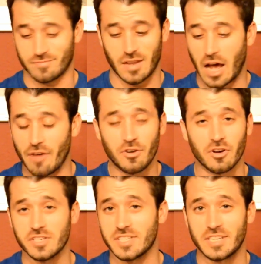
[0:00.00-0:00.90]
I've
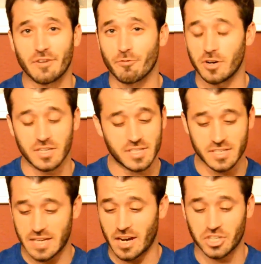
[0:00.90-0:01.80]
noticed a difference.
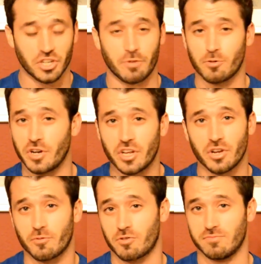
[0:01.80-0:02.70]
It's actually a pretty
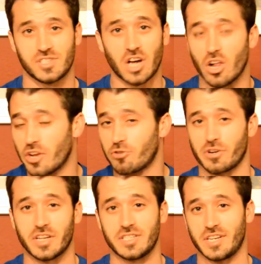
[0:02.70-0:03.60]
good, solid
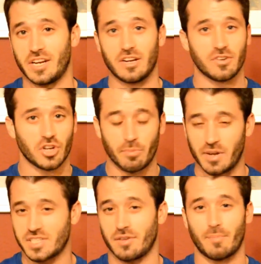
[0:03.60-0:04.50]
creatine, good
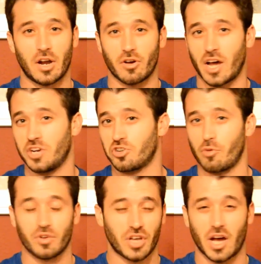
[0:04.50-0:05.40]
mix of monohydrate
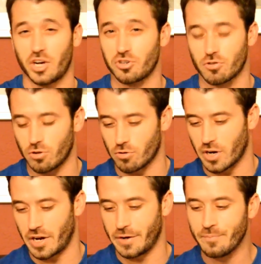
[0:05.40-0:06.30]
with the
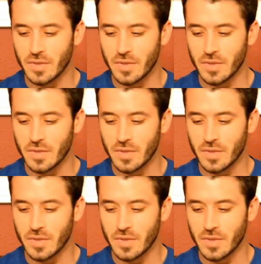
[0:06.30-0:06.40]
hydrochloride.